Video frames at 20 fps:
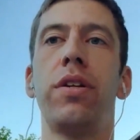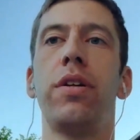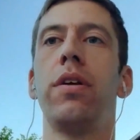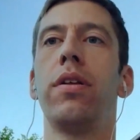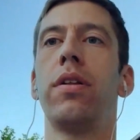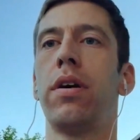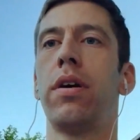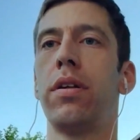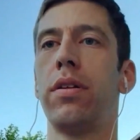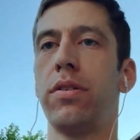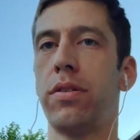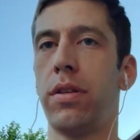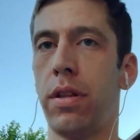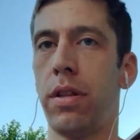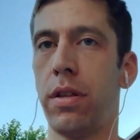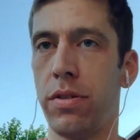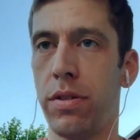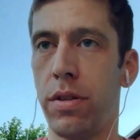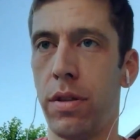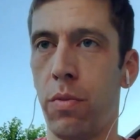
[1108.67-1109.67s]

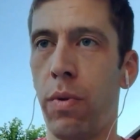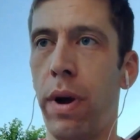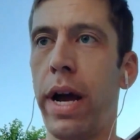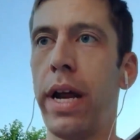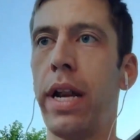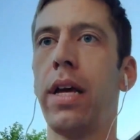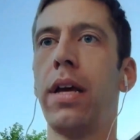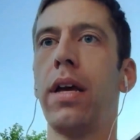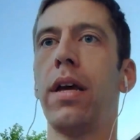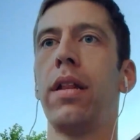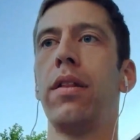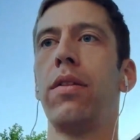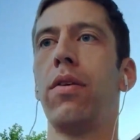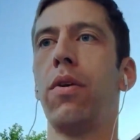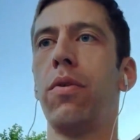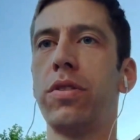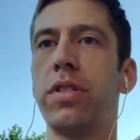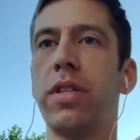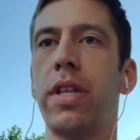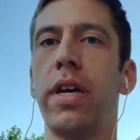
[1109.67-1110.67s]
the writing, and
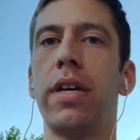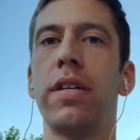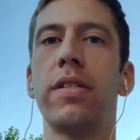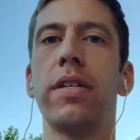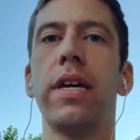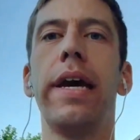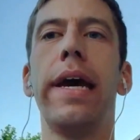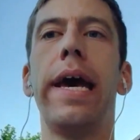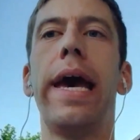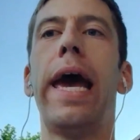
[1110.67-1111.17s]
those things,